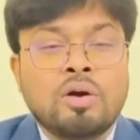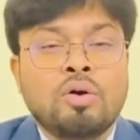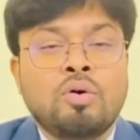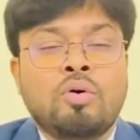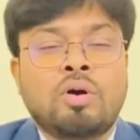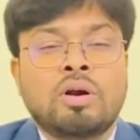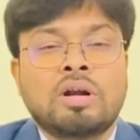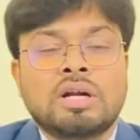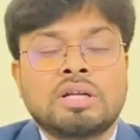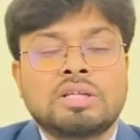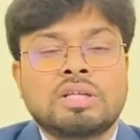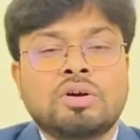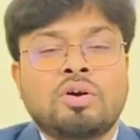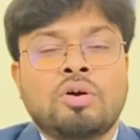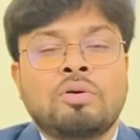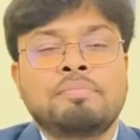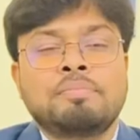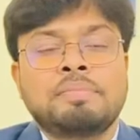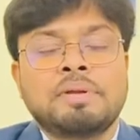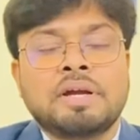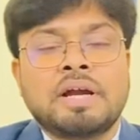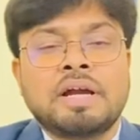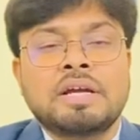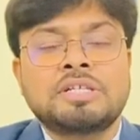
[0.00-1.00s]
What are the
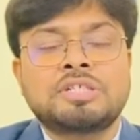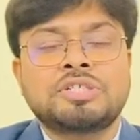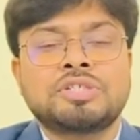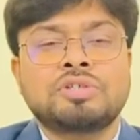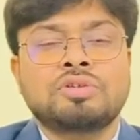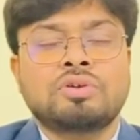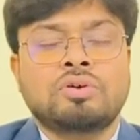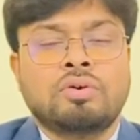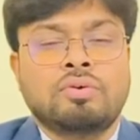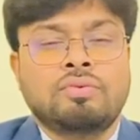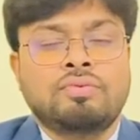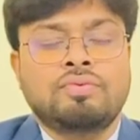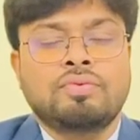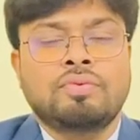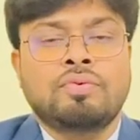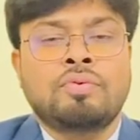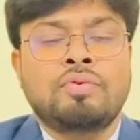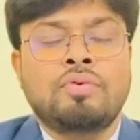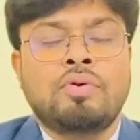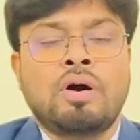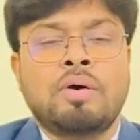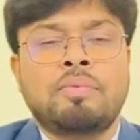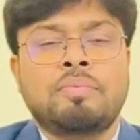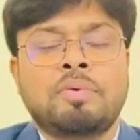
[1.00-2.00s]
complication of
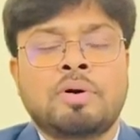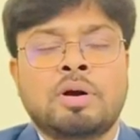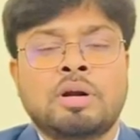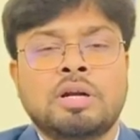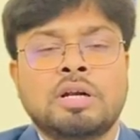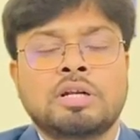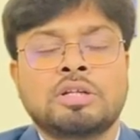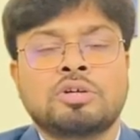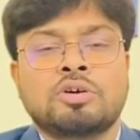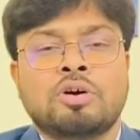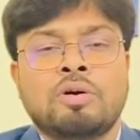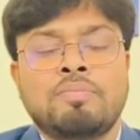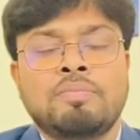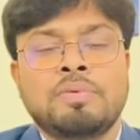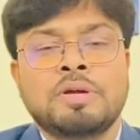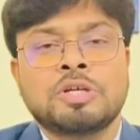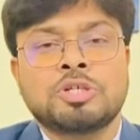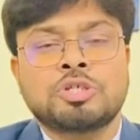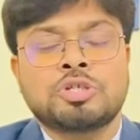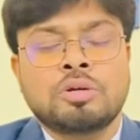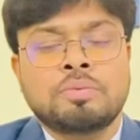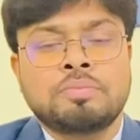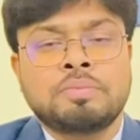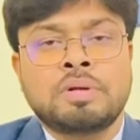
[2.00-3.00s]

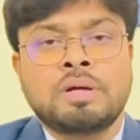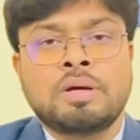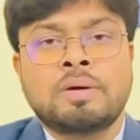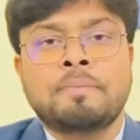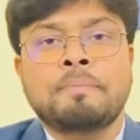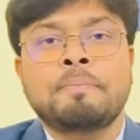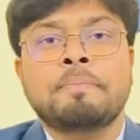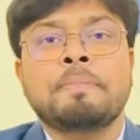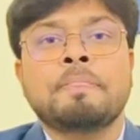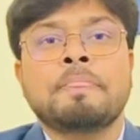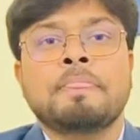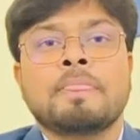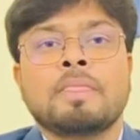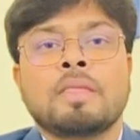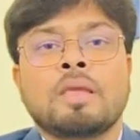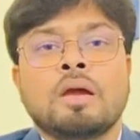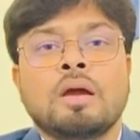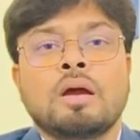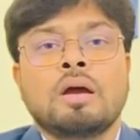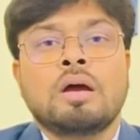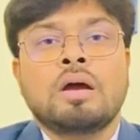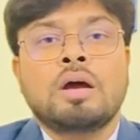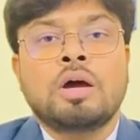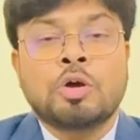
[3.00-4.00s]
the
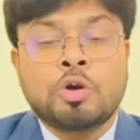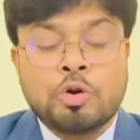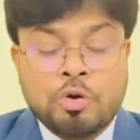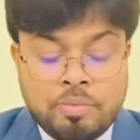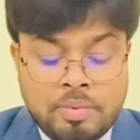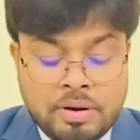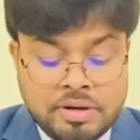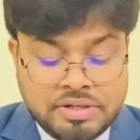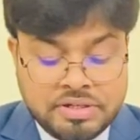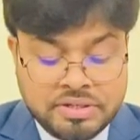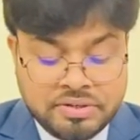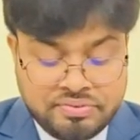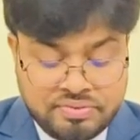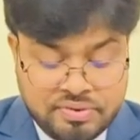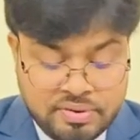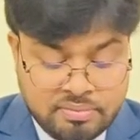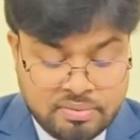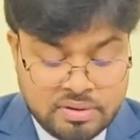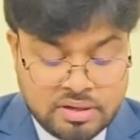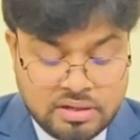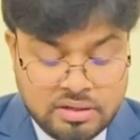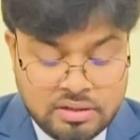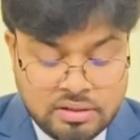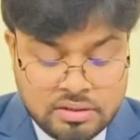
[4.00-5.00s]
rheumatic
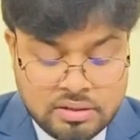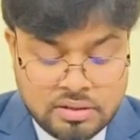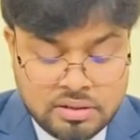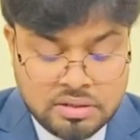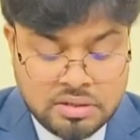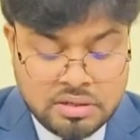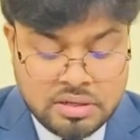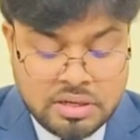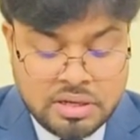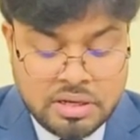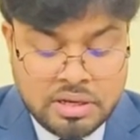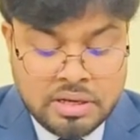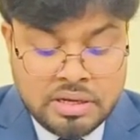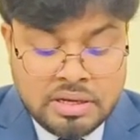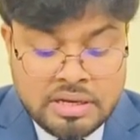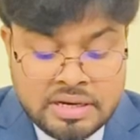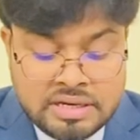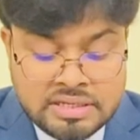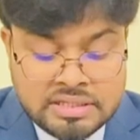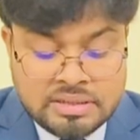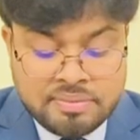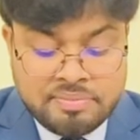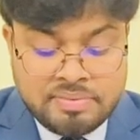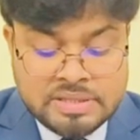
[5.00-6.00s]
fever?
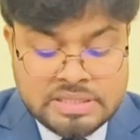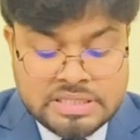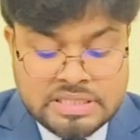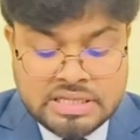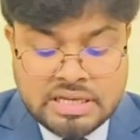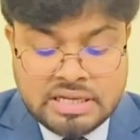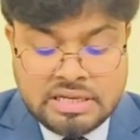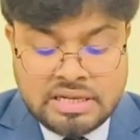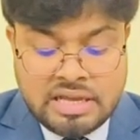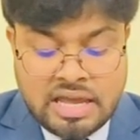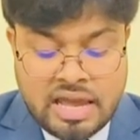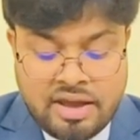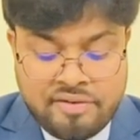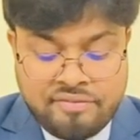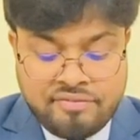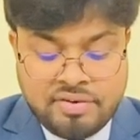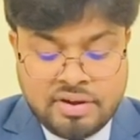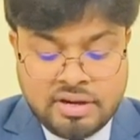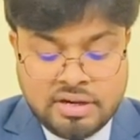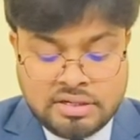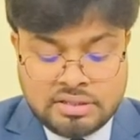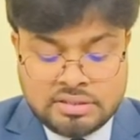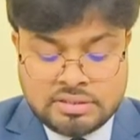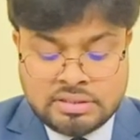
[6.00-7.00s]
It is basically
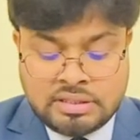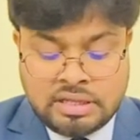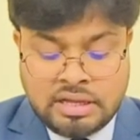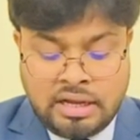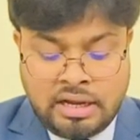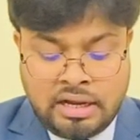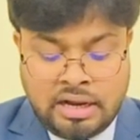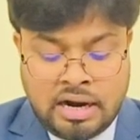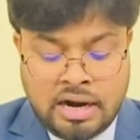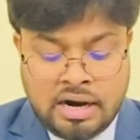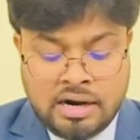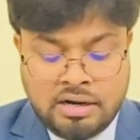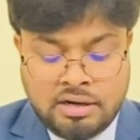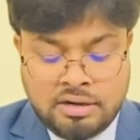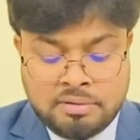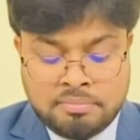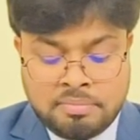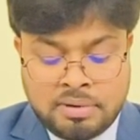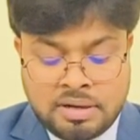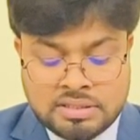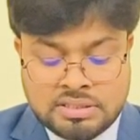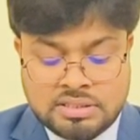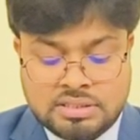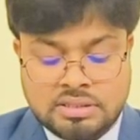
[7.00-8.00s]
affect the heart
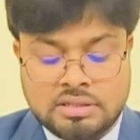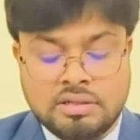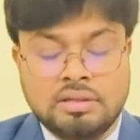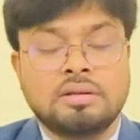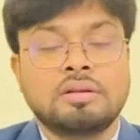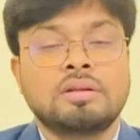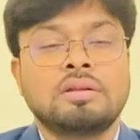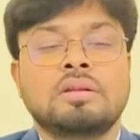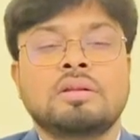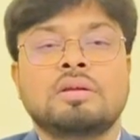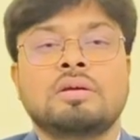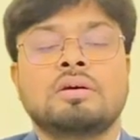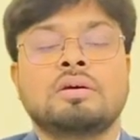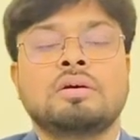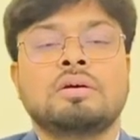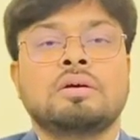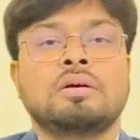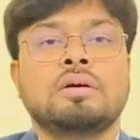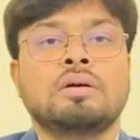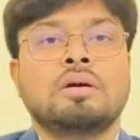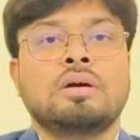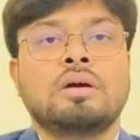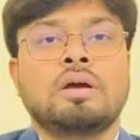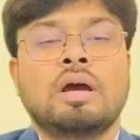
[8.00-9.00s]
muscle,
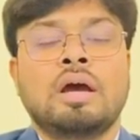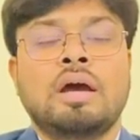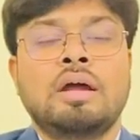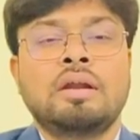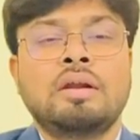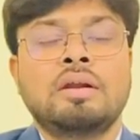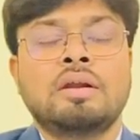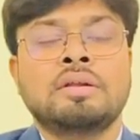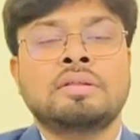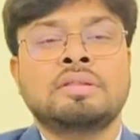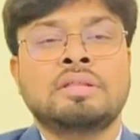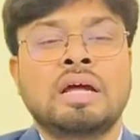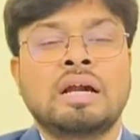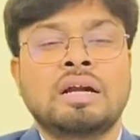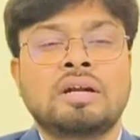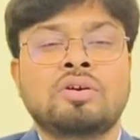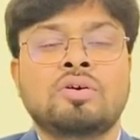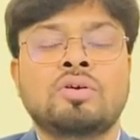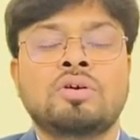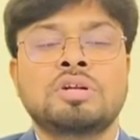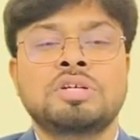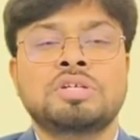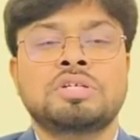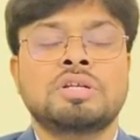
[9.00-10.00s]
and that
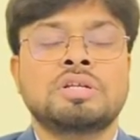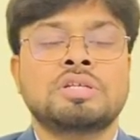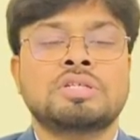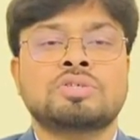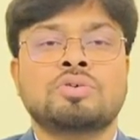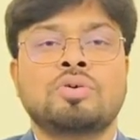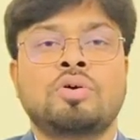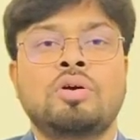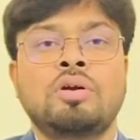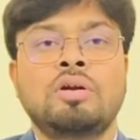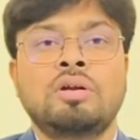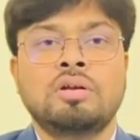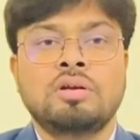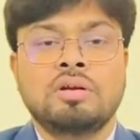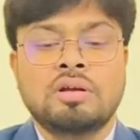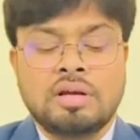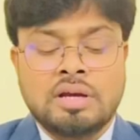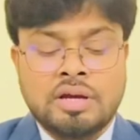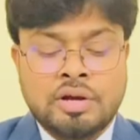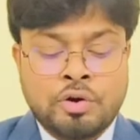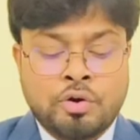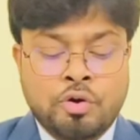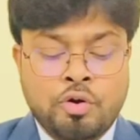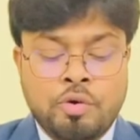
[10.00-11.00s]
condition is called
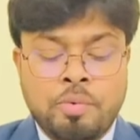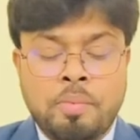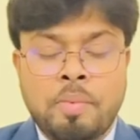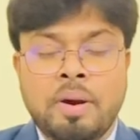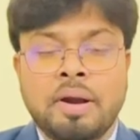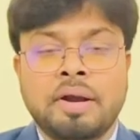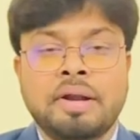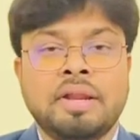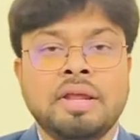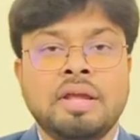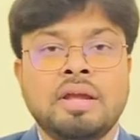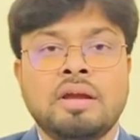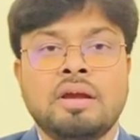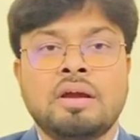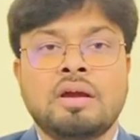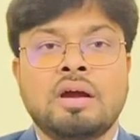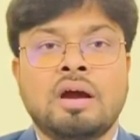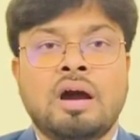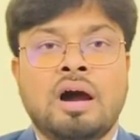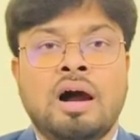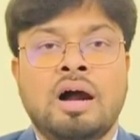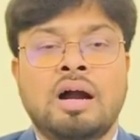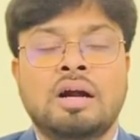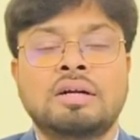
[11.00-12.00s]
rheumatic
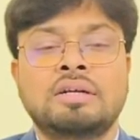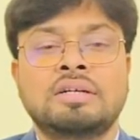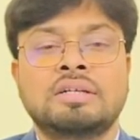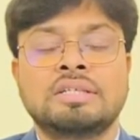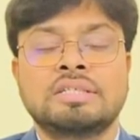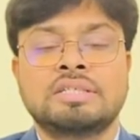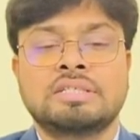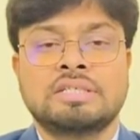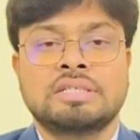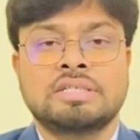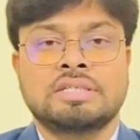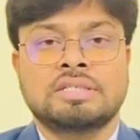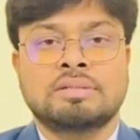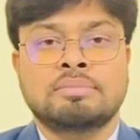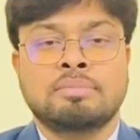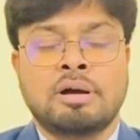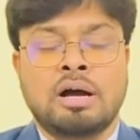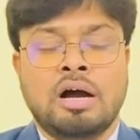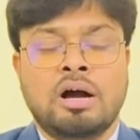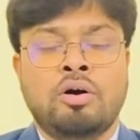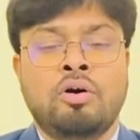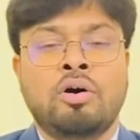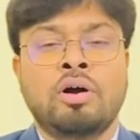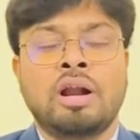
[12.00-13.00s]
heart disease
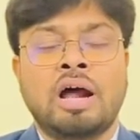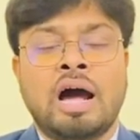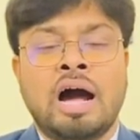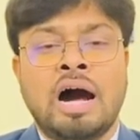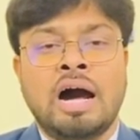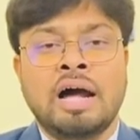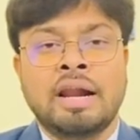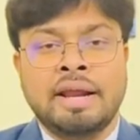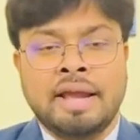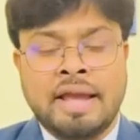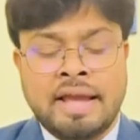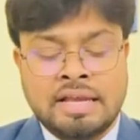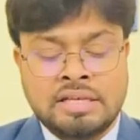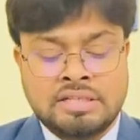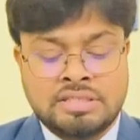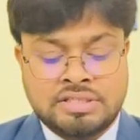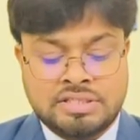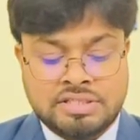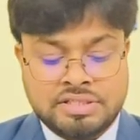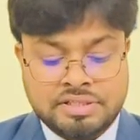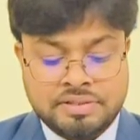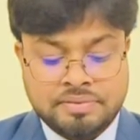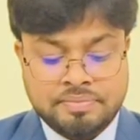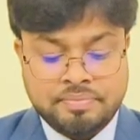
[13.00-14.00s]
or
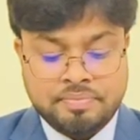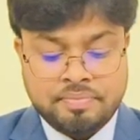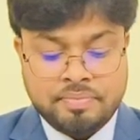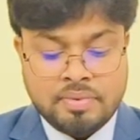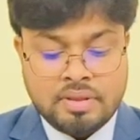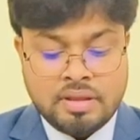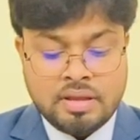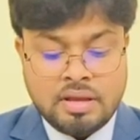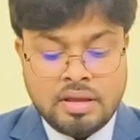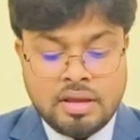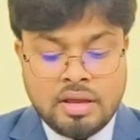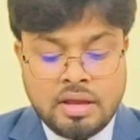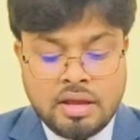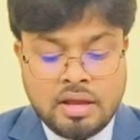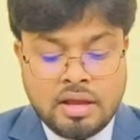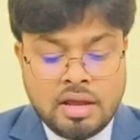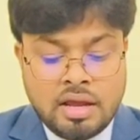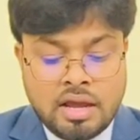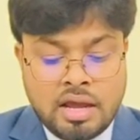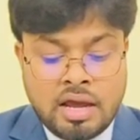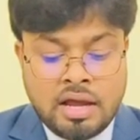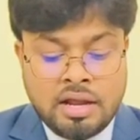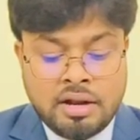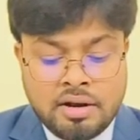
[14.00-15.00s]
RHD.
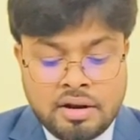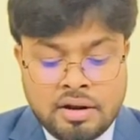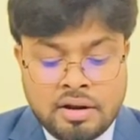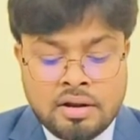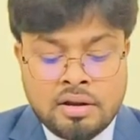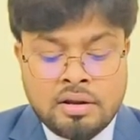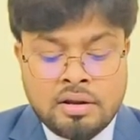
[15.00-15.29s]
And